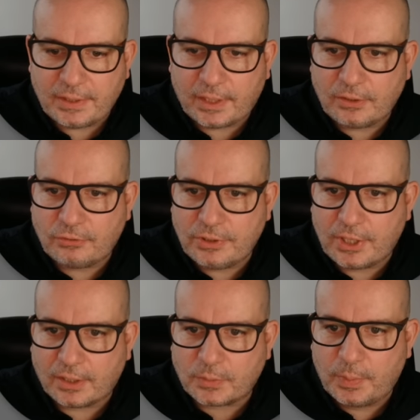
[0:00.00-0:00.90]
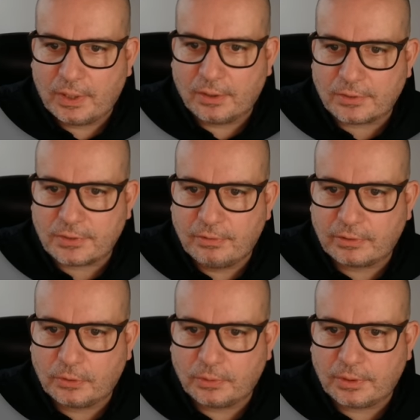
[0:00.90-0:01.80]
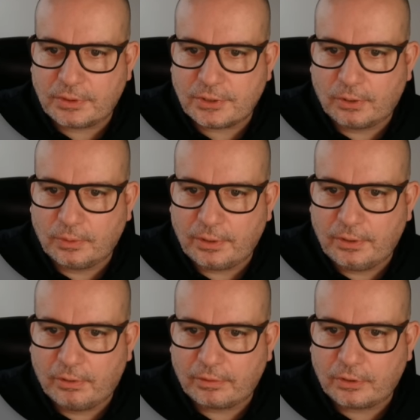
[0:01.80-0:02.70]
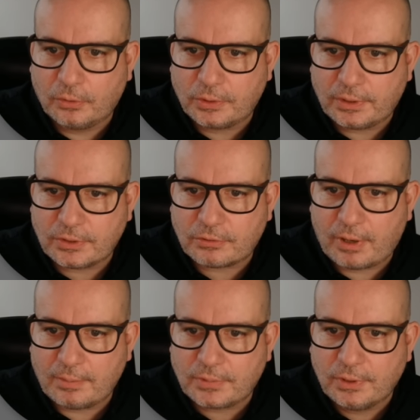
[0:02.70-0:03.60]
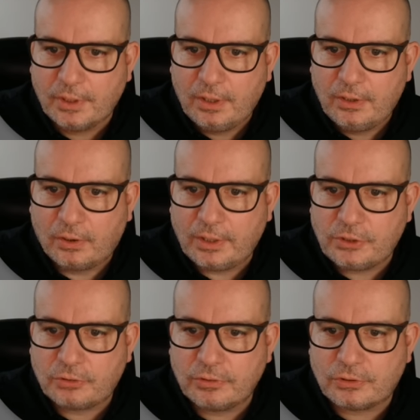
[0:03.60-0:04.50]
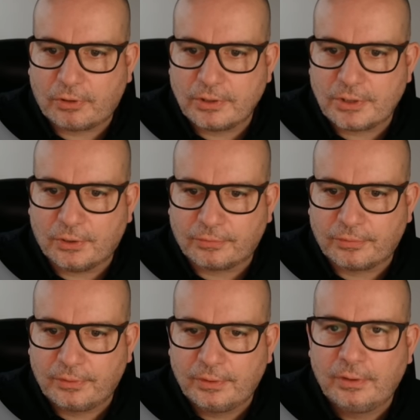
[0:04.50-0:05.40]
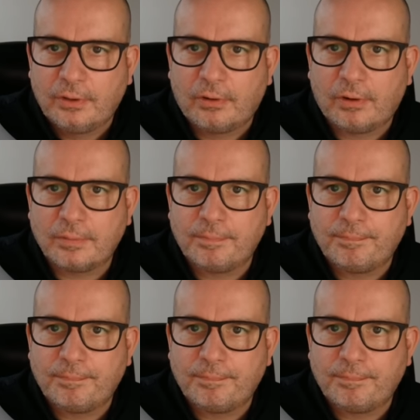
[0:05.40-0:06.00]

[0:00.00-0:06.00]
history checks passed, not recorded as stolen, not recorded as scrapped, not an insurance write-off. All right,